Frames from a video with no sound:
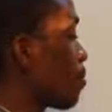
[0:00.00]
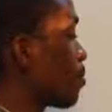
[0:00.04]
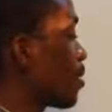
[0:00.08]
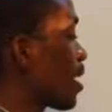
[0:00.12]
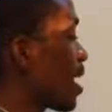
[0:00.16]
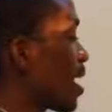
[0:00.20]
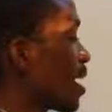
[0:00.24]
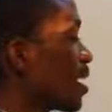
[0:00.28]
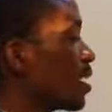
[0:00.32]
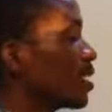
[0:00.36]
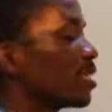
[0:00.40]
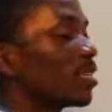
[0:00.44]

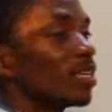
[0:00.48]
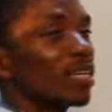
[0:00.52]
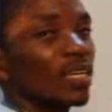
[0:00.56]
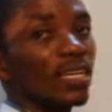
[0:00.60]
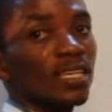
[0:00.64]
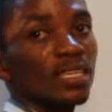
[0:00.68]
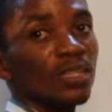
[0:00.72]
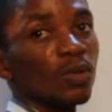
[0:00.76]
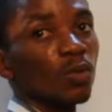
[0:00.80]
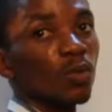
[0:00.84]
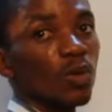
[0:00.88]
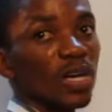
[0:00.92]
applying
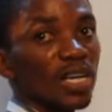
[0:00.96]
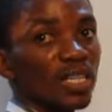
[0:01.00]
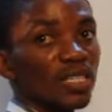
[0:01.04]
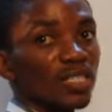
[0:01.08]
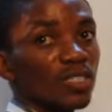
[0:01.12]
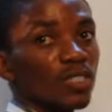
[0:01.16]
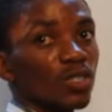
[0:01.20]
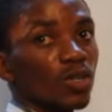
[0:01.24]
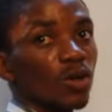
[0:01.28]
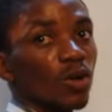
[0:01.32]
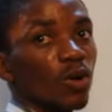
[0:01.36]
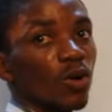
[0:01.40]
the
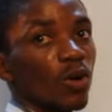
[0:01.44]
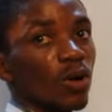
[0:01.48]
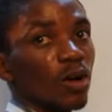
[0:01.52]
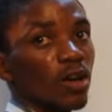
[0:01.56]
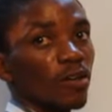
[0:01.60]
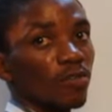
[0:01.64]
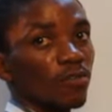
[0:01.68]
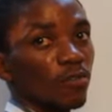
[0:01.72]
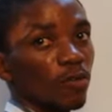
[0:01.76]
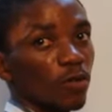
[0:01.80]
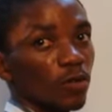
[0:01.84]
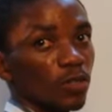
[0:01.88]
weight or
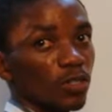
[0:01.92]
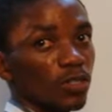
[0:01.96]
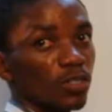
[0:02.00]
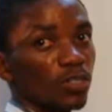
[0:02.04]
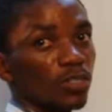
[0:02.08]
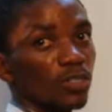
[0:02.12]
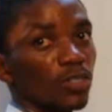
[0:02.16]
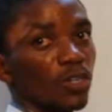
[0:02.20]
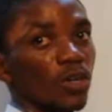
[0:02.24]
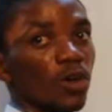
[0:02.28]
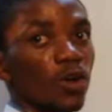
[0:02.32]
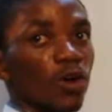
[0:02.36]
a
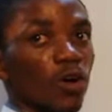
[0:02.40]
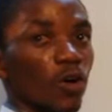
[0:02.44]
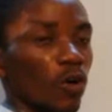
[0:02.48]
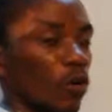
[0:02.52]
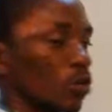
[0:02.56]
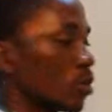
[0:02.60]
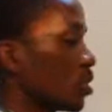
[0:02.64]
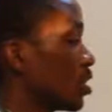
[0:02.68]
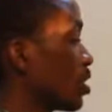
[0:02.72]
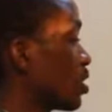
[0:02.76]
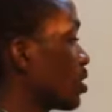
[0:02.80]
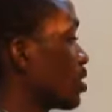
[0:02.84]
force
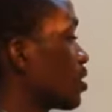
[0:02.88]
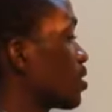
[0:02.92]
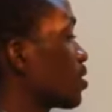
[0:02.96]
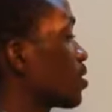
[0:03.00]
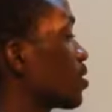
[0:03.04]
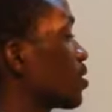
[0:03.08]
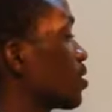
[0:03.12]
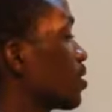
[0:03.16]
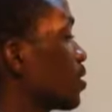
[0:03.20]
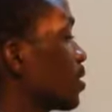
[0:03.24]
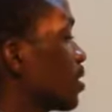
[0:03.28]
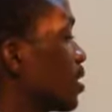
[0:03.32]
on
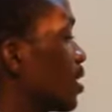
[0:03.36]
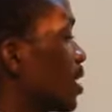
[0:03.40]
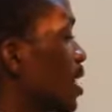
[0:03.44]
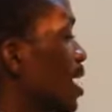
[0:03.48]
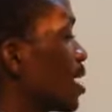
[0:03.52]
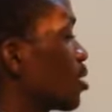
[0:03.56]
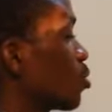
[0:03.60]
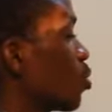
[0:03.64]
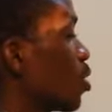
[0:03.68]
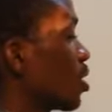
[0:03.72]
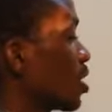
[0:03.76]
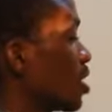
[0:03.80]
it.
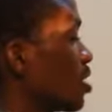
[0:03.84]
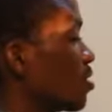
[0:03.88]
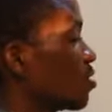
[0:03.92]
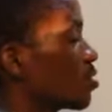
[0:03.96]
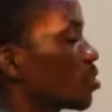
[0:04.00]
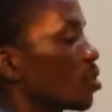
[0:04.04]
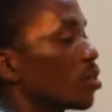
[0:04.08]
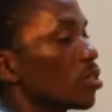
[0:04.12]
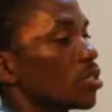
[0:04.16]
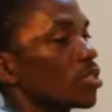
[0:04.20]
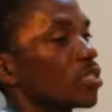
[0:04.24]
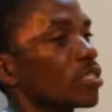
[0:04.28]
That's what
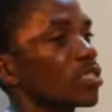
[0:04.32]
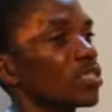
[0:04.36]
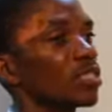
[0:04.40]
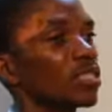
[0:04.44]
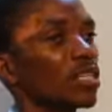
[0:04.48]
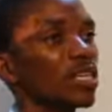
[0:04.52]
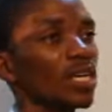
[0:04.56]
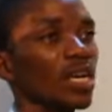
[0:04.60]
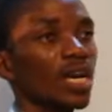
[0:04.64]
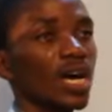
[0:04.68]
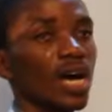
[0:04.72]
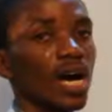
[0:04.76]
gives us
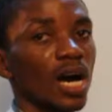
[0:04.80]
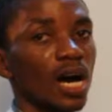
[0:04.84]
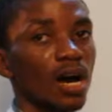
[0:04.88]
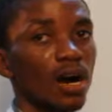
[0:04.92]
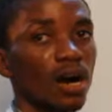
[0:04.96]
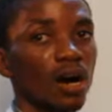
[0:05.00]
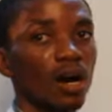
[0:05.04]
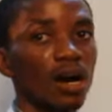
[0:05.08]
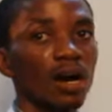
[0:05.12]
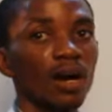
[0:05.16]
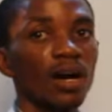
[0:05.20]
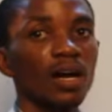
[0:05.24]

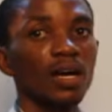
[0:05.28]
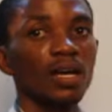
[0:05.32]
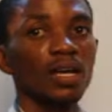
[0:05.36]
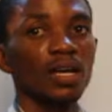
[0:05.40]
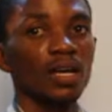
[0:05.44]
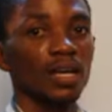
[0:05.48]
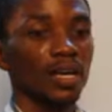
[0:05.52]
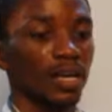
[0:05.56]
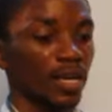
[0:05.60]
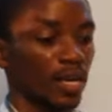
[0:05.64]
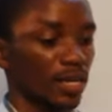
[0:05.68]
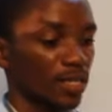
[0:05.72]
our
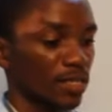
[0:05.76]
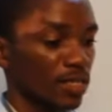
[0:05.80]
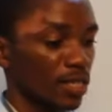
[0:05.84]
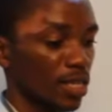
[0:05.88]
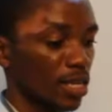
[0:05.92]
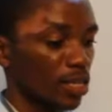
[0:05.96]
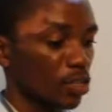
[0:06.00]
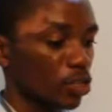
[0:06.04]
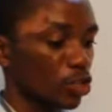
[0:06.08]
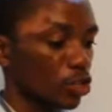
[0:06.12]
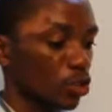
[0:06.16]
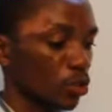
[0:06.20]

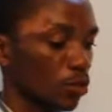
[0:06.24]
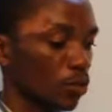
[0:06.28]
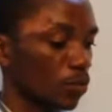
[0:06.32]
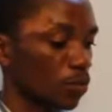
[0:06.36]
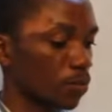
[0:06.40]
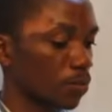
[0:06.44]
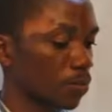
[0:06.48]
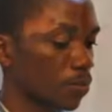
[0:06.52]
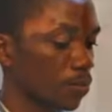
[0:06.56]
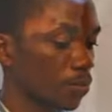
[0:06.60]
extension.